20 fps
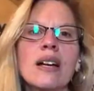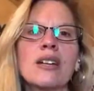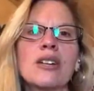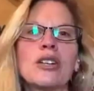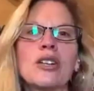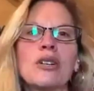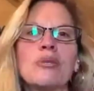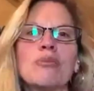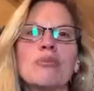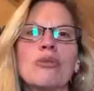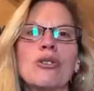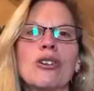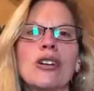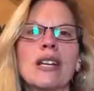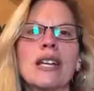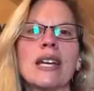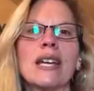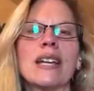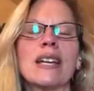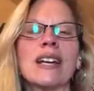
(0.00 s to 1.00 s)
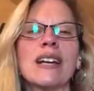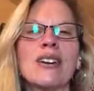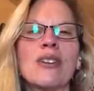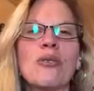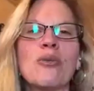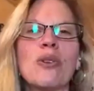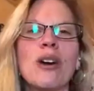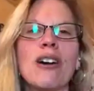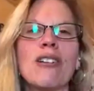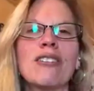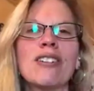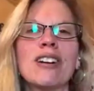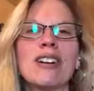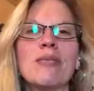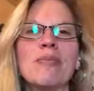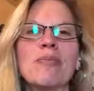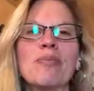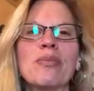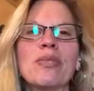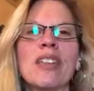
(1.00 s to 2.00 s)
Good morning,
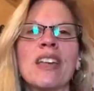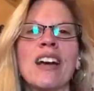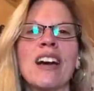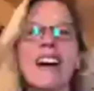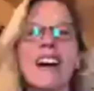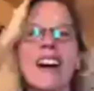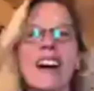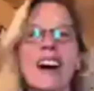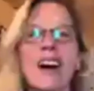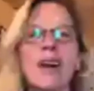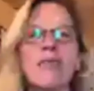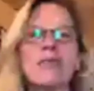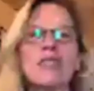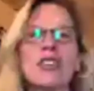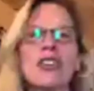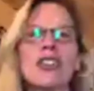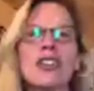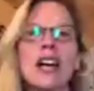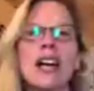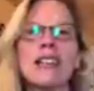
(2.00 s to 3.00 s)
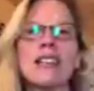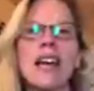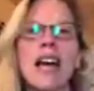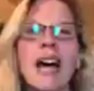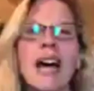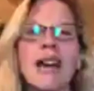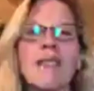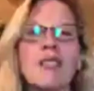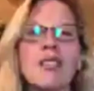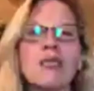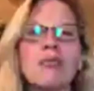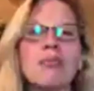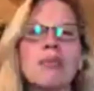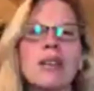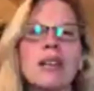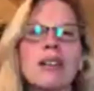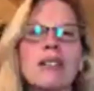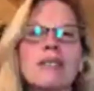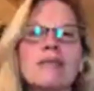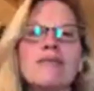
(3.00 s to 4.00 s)
welcome. I'm so glad to have you,
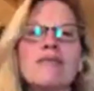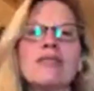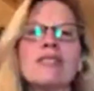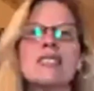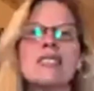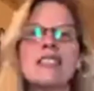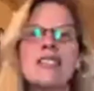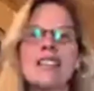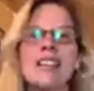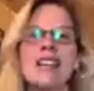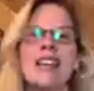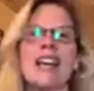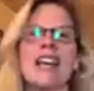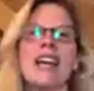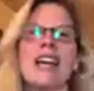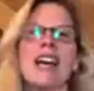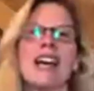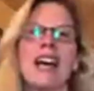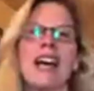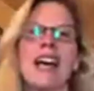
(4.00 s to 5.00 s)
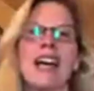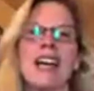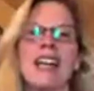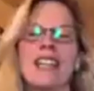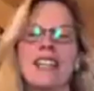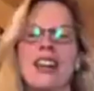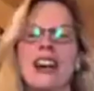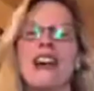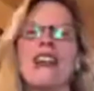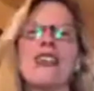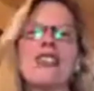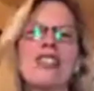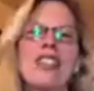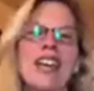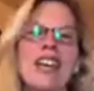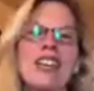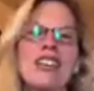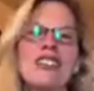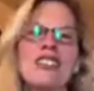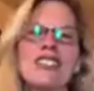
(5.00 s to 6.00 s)
Mill. And oh,
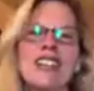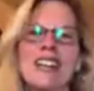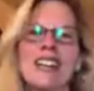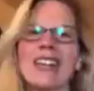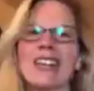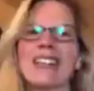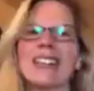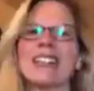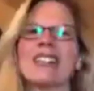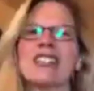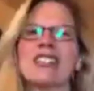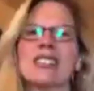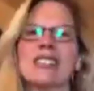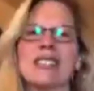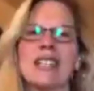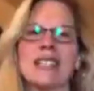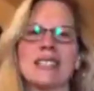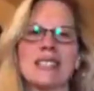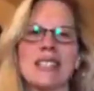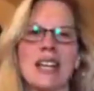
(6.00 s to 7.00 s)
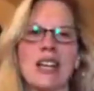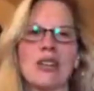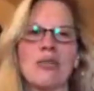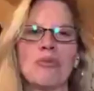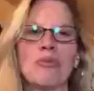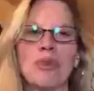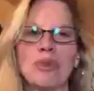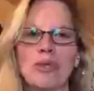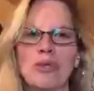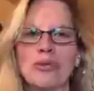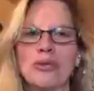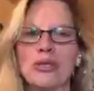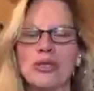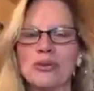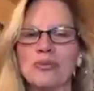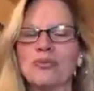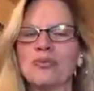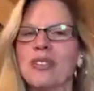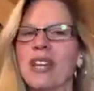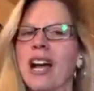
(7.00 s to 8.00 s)
thank you, Diana. She says they are
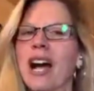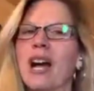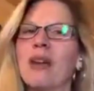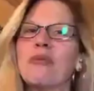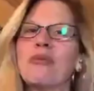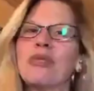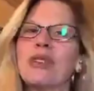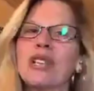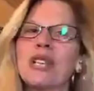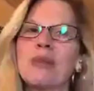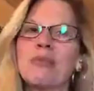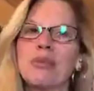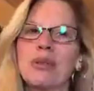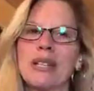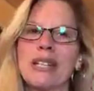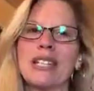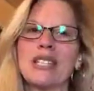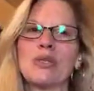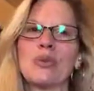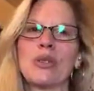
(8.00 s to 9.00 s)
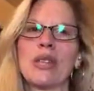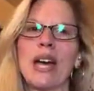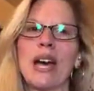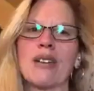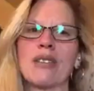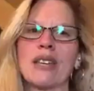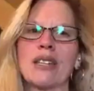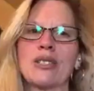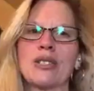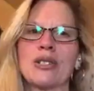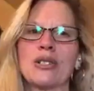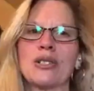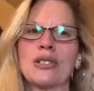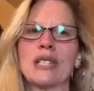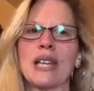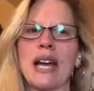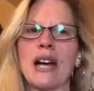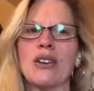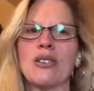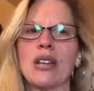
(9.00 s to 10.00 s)
beautiful. Yeah, I'm really pleased with how they turned
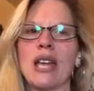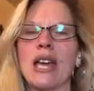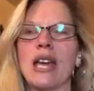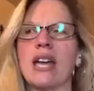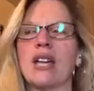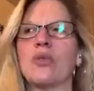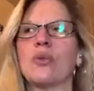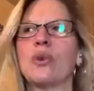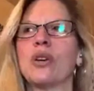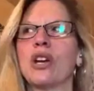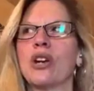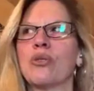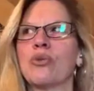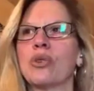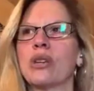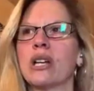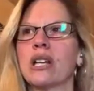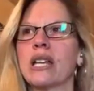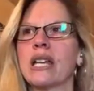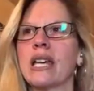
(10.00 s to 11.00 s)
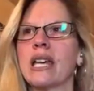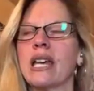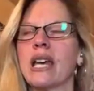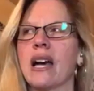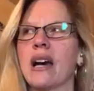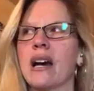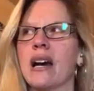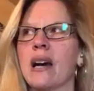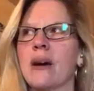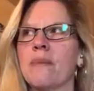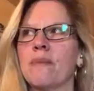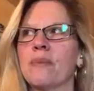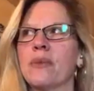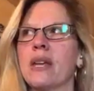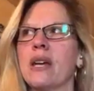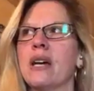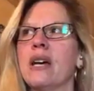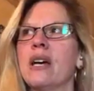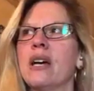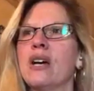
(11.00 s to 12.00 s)
out, and we are really
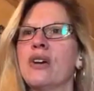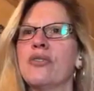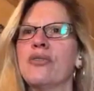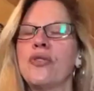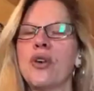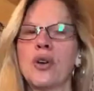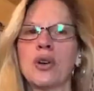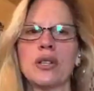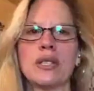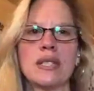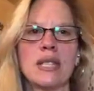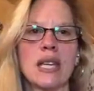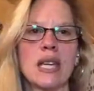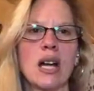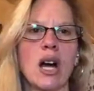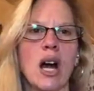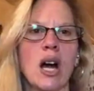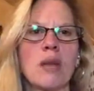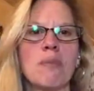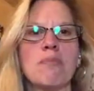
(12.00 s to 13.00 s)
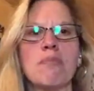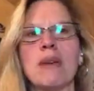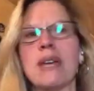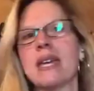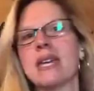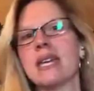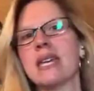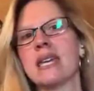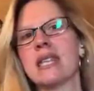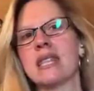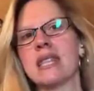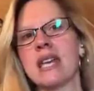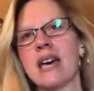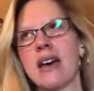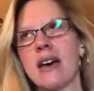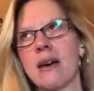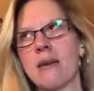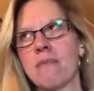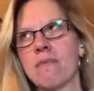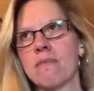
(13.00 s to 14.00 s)
focusing on making
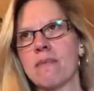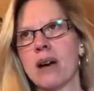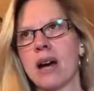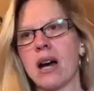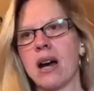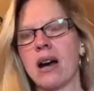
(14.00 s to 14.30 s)
them